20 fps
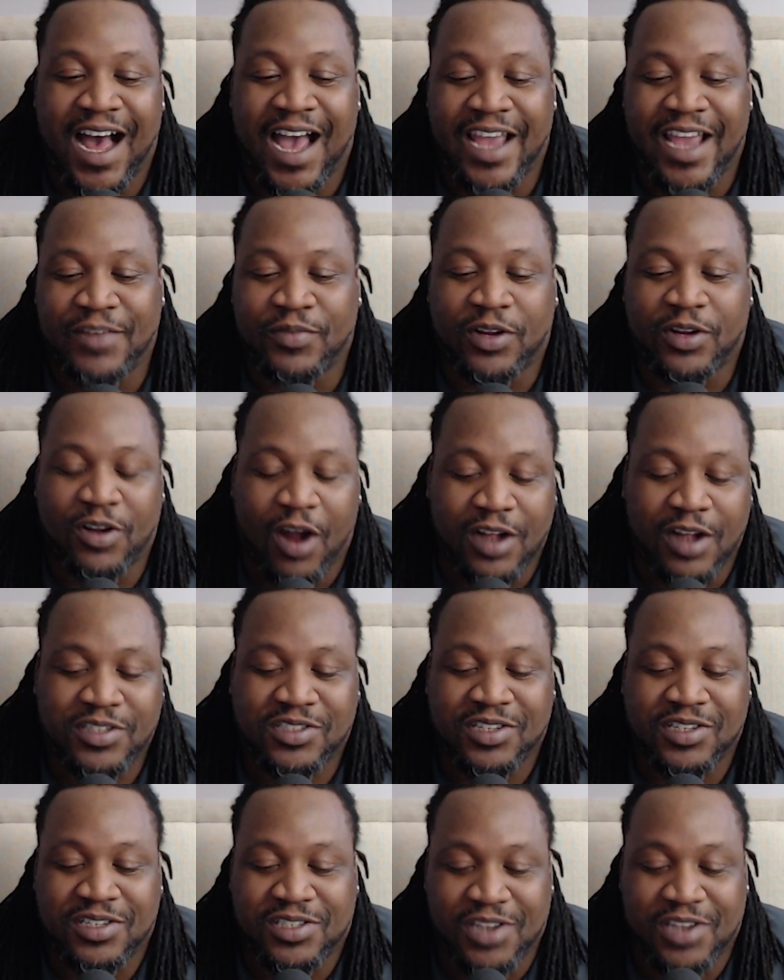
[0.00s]
in regards
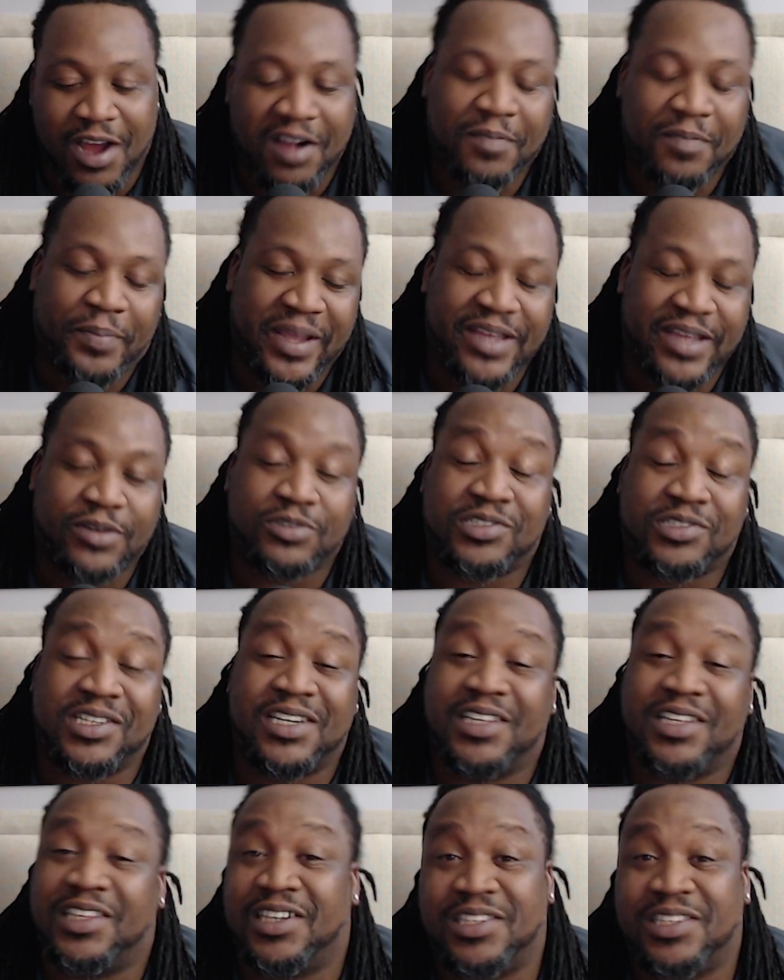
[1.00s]
to Doug Pederson
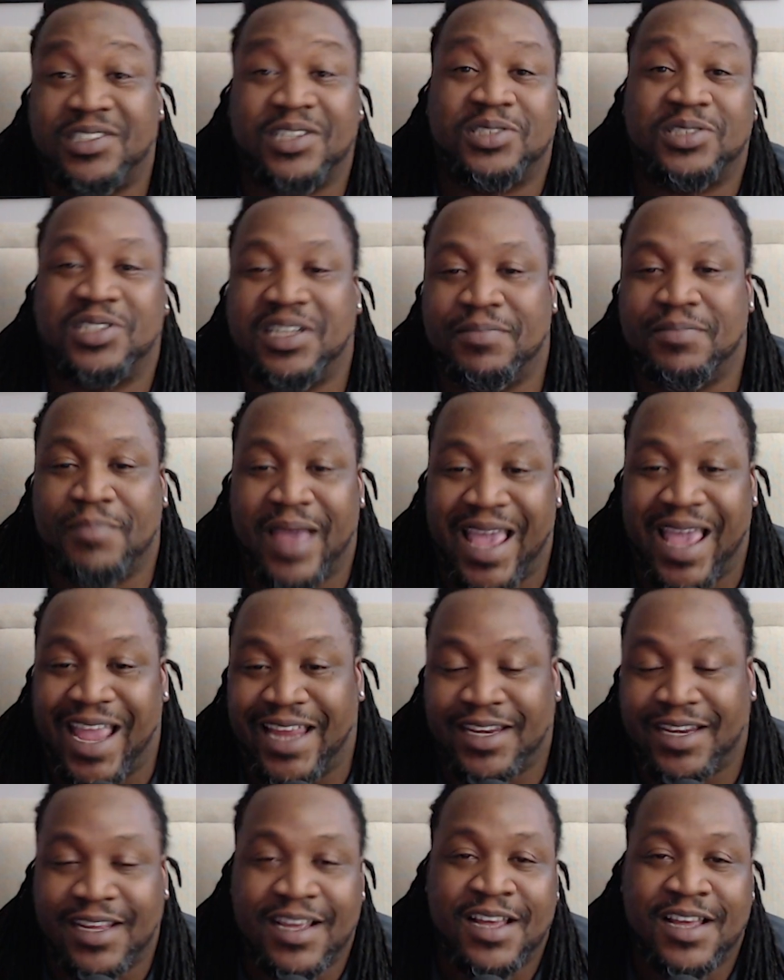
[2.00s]
and the decision he
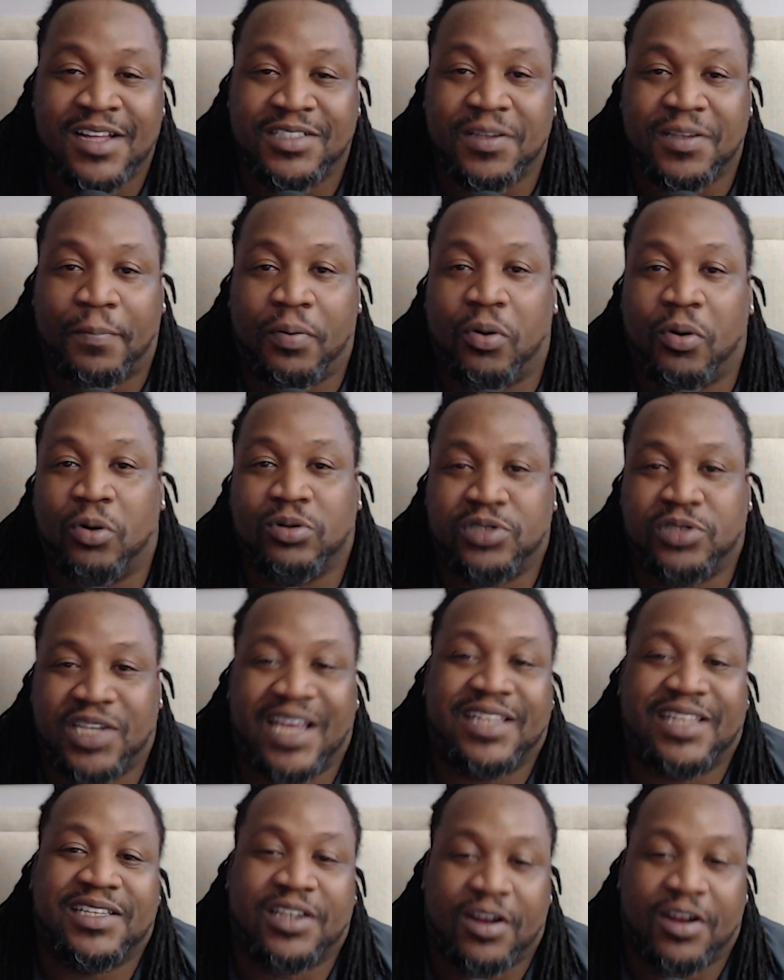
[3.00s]
made to pull
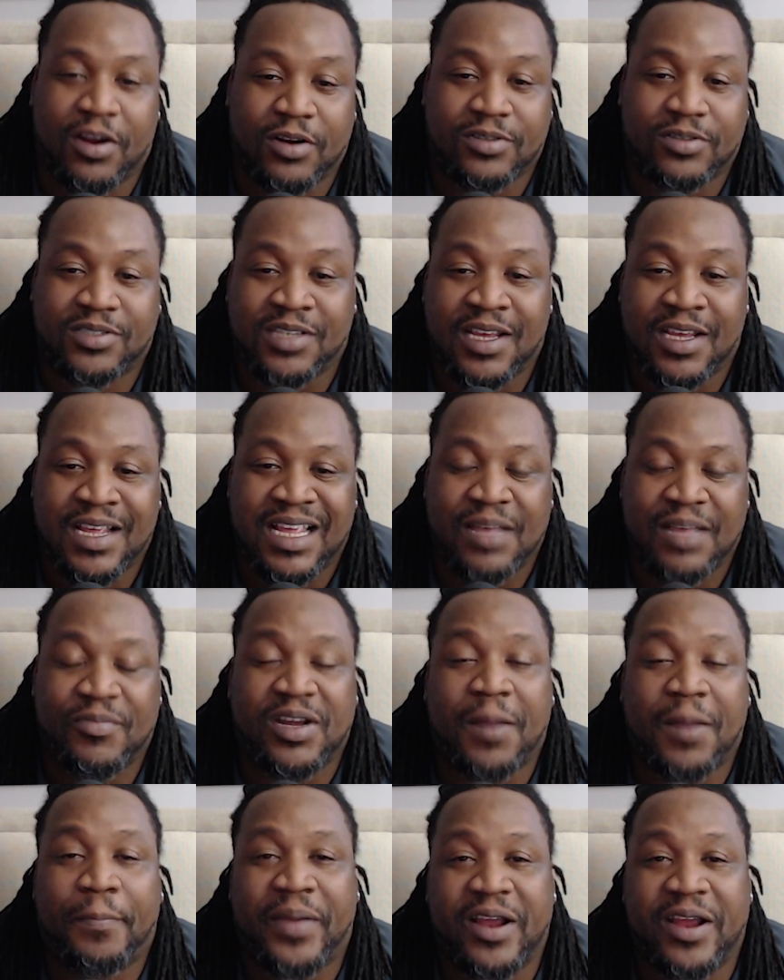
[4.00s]
Jalen Hurts and what
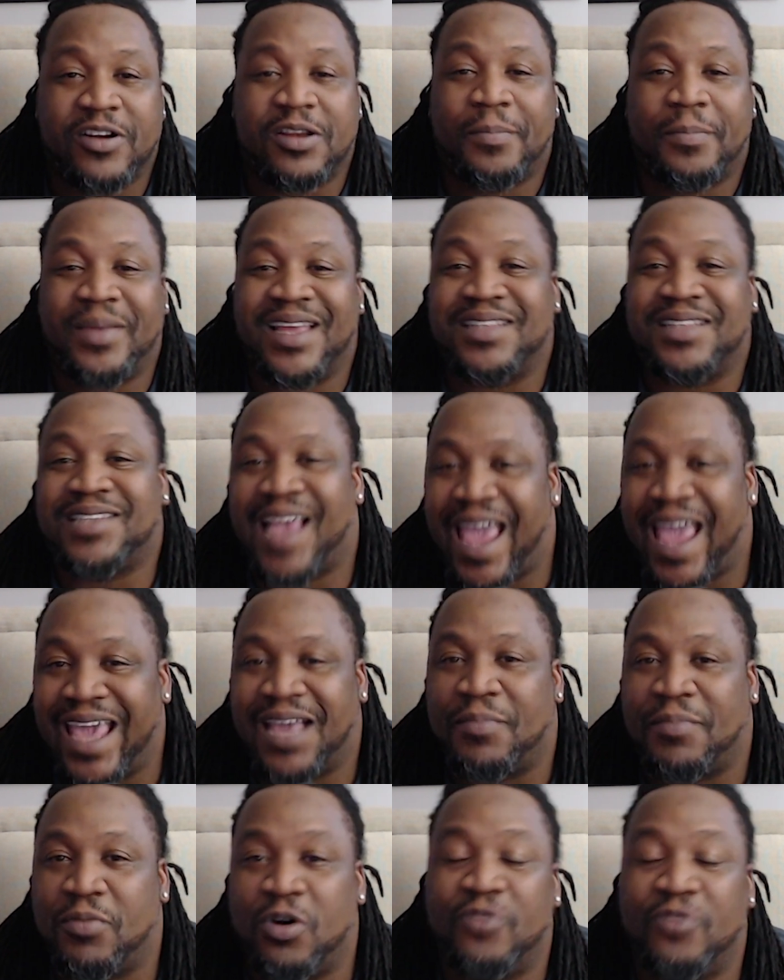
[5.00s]
appeared to be a
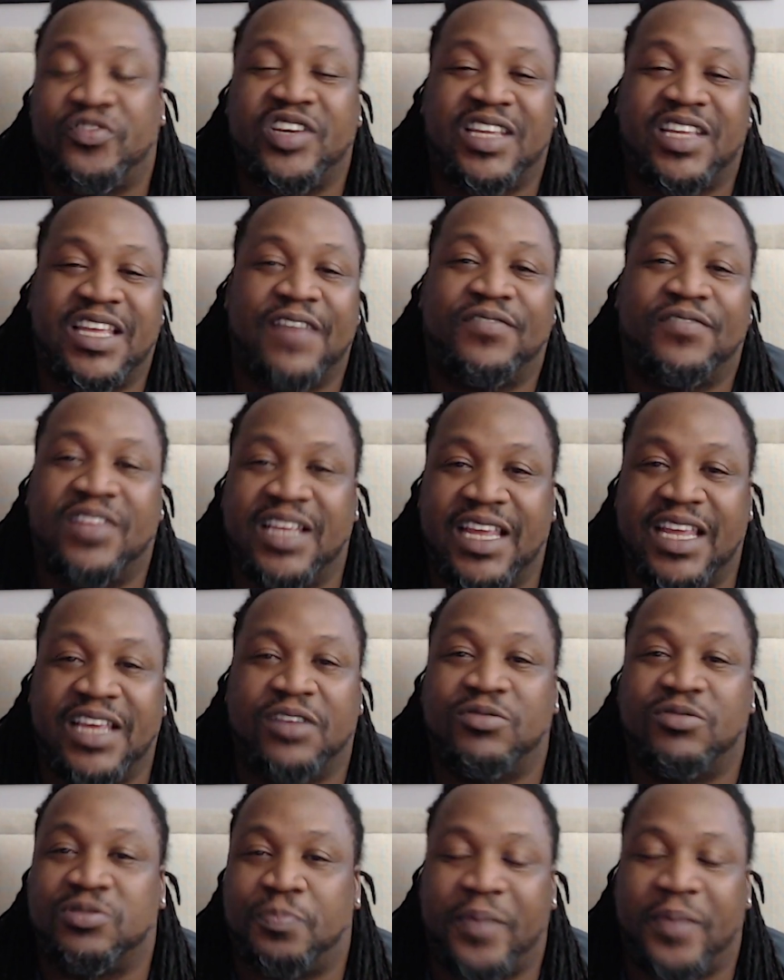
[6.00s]
tank move to give the
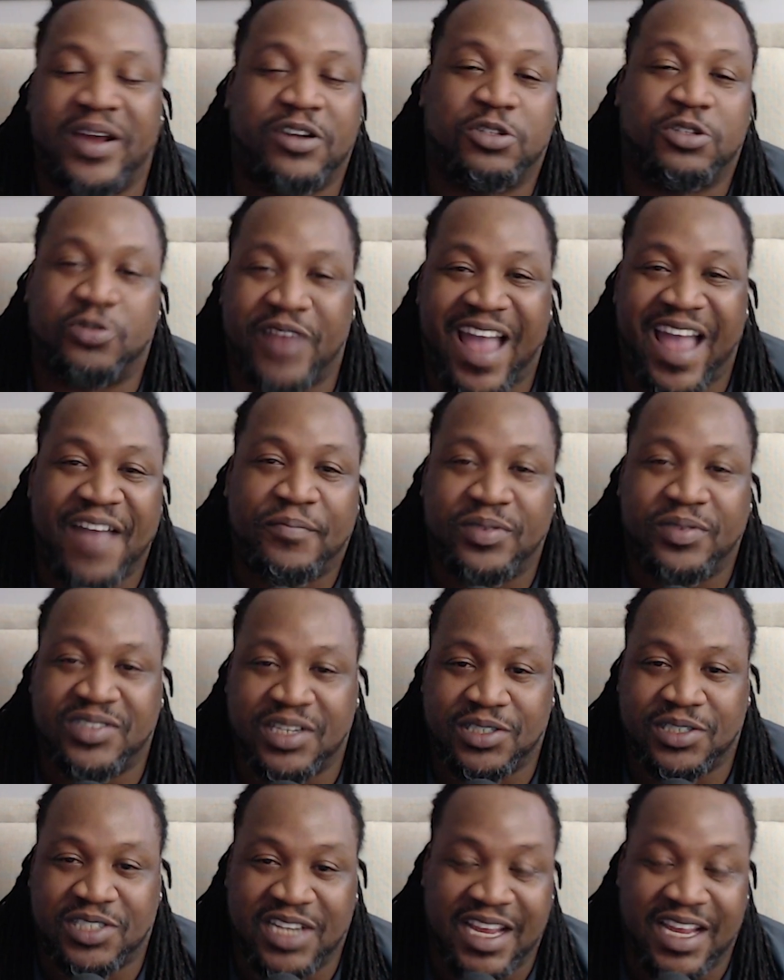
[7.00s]
Eagles better draft
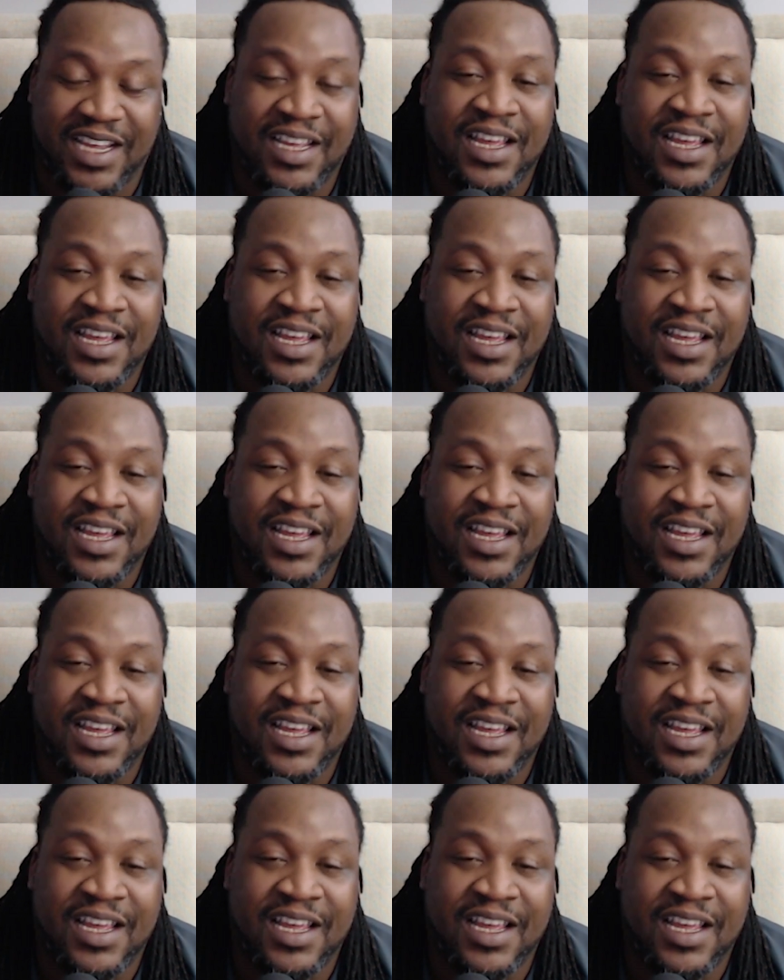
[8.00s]
positioning